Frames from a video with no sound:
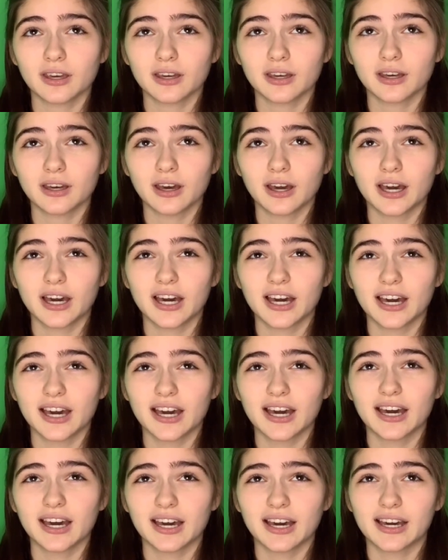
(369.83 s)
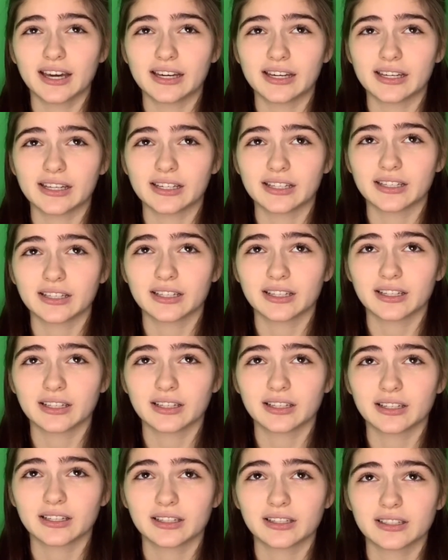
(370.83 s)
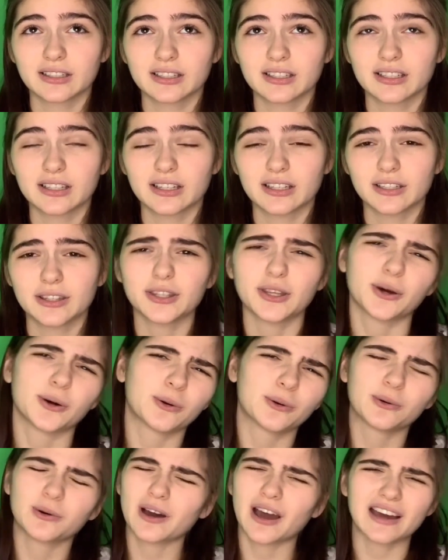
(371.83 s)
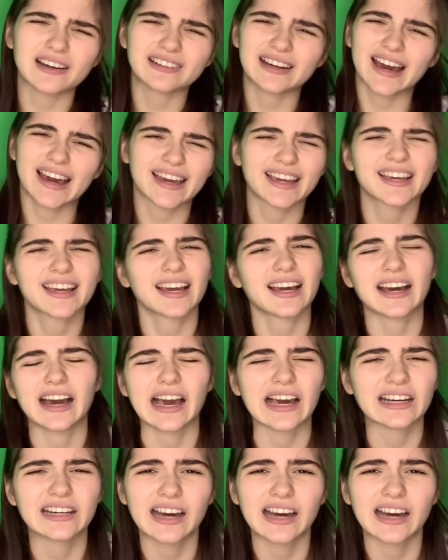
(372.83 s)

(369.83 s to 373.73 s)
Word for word: uh, no I like I,